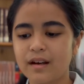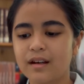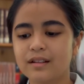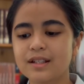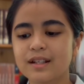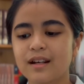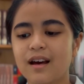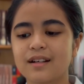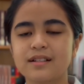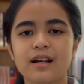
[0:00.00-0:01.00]
This can
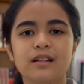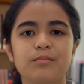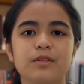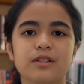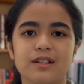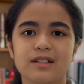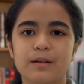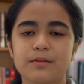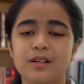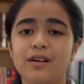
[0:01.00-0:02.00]
untie the
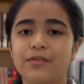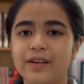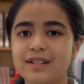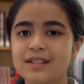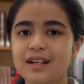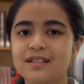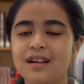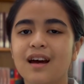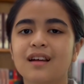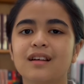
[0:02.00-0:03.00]
misconception of insects
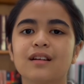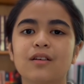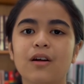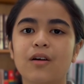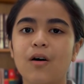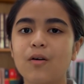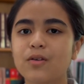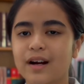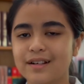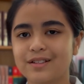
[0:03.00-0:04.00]
that not all
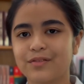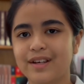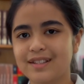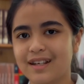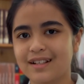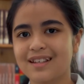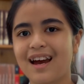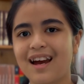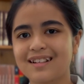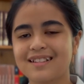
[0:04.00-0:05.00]
kinds of insects
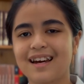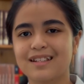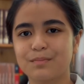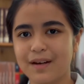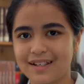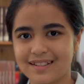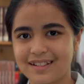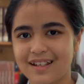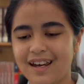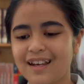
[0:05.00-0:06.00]
act as pests.
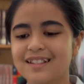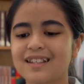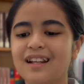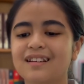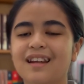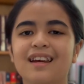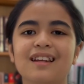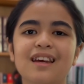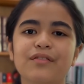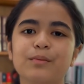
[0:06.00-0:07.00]
Instead, they can
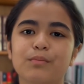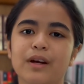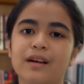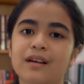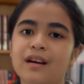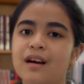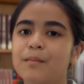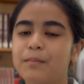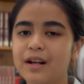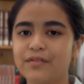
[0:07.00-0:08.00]
even bring
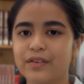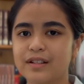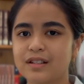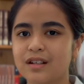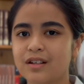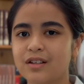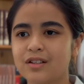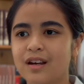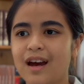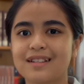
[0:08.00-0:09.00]
benefits
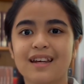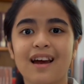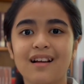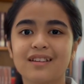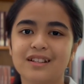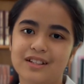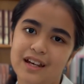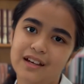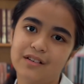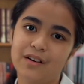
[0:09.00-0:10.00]
as a health
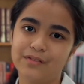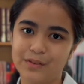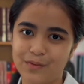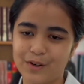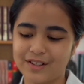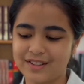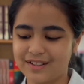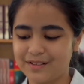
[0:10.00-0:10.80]
indicator of the forest.